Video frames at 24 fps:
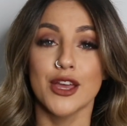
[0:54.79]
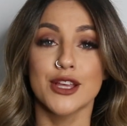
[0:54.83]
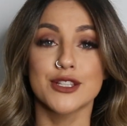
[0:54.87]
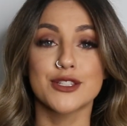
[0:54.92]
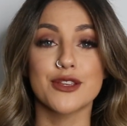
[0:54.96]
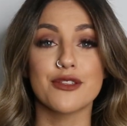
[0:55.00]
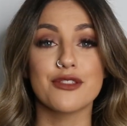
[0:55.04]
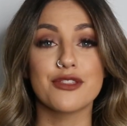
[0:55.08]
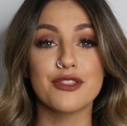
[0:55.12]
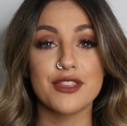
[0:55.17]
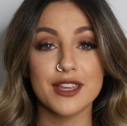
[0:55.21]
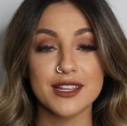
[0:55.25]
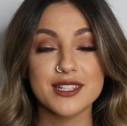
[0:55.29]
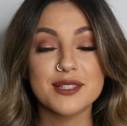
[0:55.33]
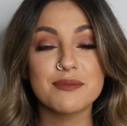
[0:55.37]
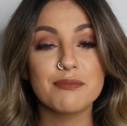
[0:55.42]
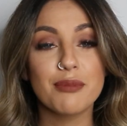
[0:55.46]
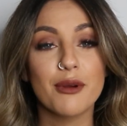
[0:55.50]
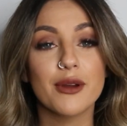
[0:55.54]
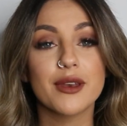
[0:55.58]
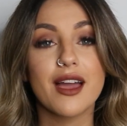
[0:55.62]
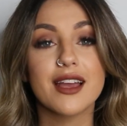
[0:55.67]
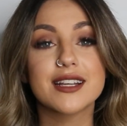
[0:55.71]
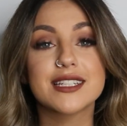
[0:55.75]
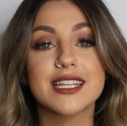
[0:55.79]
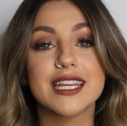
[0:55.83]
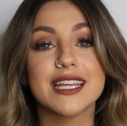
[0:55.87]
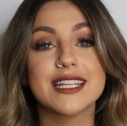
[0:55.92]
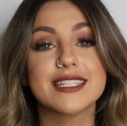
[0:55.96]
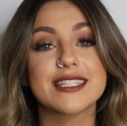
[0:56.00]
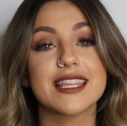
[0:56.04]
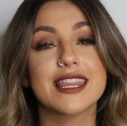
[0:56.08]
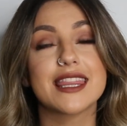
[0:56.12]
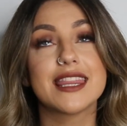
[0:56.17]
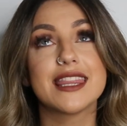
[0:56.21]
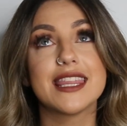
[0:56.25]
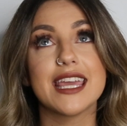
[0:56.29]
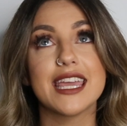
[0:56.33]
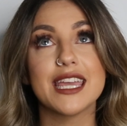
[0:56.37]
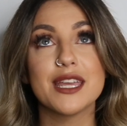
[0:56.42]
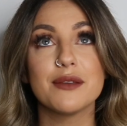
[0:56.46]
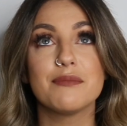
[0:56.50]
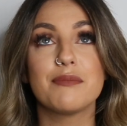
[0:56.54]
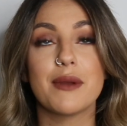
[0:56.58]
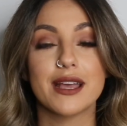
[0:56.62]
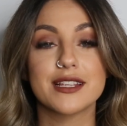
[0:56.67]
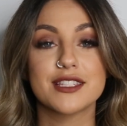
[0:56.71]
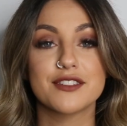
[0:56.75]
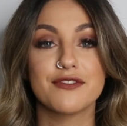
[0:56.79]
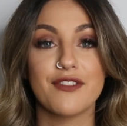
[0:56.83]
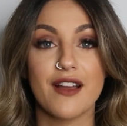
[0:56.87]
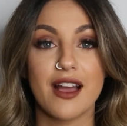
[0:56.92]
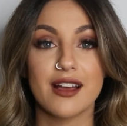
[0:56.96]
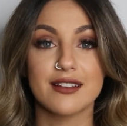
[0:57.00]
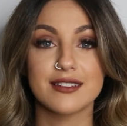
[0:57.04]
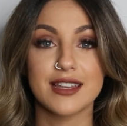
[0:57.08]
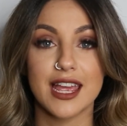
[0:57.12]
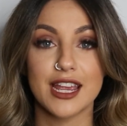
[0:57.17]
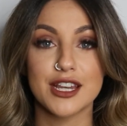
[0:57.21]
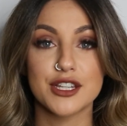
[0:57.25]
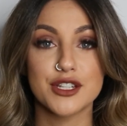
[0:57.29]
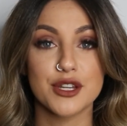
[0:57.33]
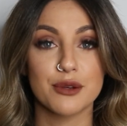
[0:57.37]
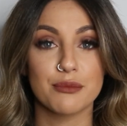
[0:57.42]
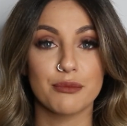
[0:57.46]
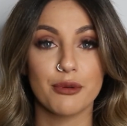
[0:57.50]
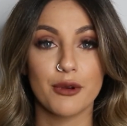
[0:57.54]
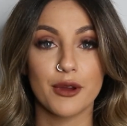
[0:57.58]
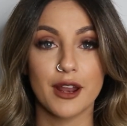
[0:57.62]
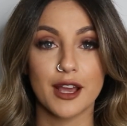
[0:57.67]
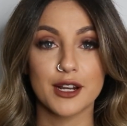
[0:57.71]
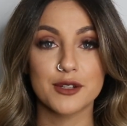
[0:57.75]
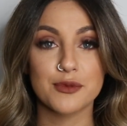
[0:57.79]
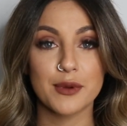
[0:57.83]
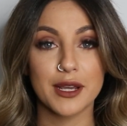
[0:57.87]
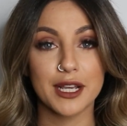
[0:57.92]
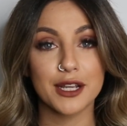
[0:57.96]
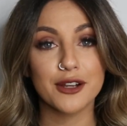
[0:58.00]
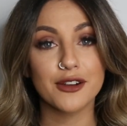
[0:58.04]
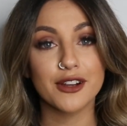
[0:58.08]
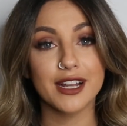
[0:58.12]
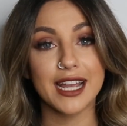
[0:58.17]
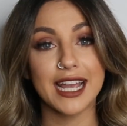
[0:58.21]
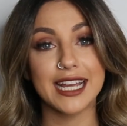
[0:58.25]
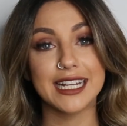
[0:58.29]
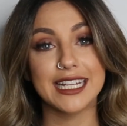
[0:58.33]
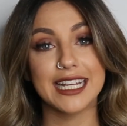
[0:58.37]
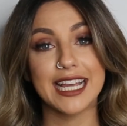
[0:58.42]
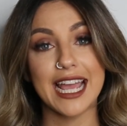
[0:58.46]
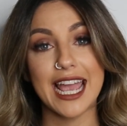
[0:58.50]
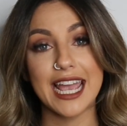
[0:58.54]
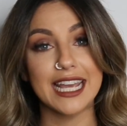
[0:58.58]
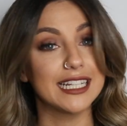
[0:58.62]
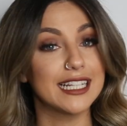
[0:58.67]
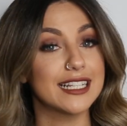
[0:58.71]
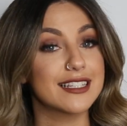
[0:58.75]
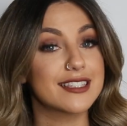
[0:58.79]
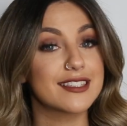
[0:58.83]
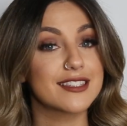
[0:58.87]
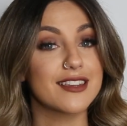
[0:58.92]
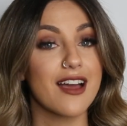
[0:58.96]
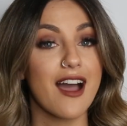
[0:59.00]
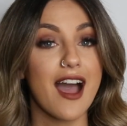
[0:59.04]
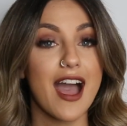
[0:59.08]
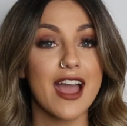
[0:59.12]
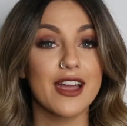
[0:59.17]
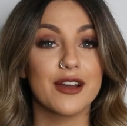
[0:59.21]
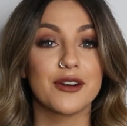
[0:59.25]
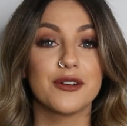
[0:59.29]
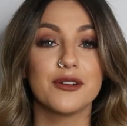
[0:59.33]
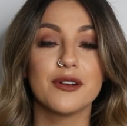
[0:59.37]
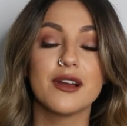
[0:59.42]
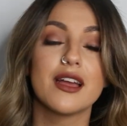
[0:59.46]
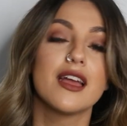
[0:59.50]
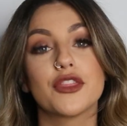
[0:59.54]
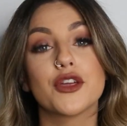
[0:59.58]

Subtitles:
So this product is the best foundation product when creating any style.